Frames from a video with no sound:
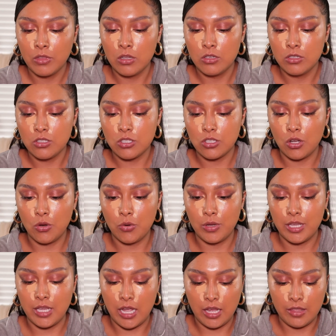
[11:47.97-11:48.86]
So
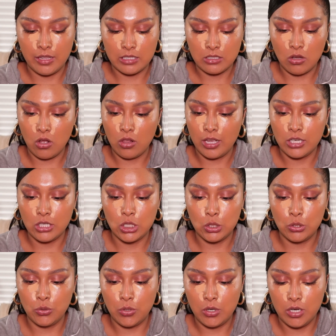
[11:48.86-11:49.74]
yeah, that's all I
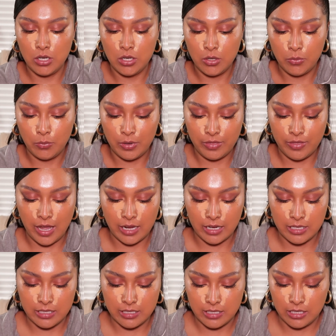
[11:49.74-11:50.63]
do with that
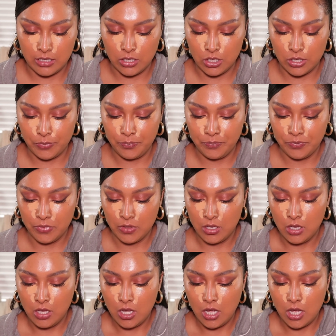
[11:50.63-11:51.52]
concealer.
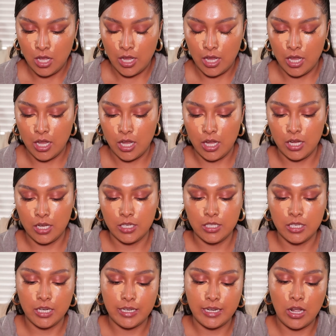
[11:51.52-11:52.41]

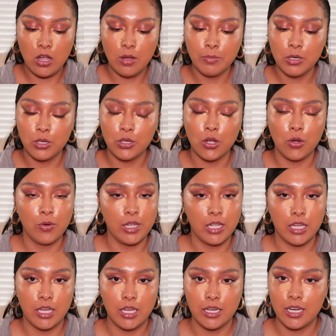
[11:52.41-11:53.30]
And now I'm going to go
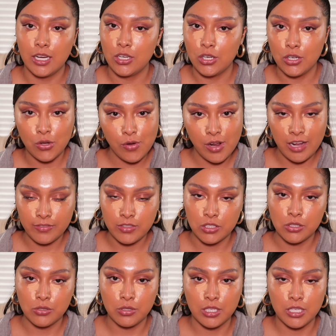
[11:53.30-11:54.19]
in, and you don't have to
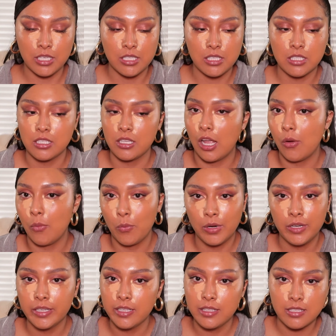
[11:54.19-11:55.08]
do this.
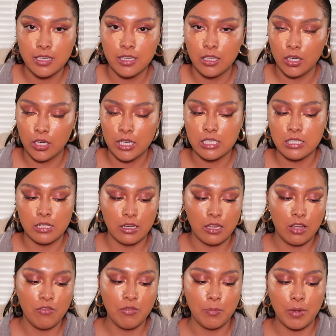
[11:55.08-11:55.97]
One concealer is
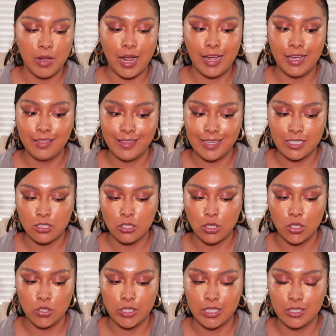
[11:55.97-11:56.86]
enough, but I like to
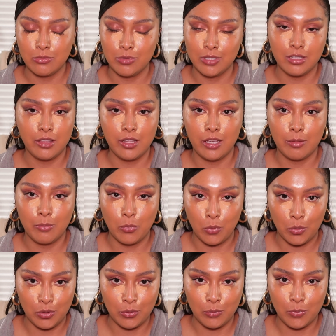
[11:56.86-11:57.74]
go in with like
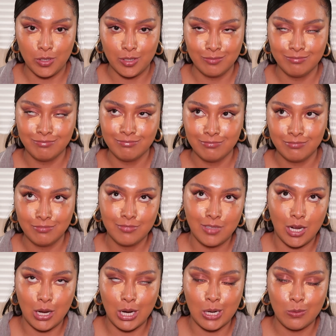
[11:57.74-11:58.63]
more than one.
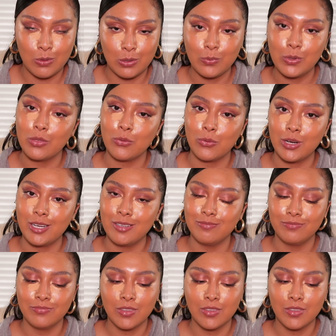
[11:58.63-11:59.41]
I go in with 3.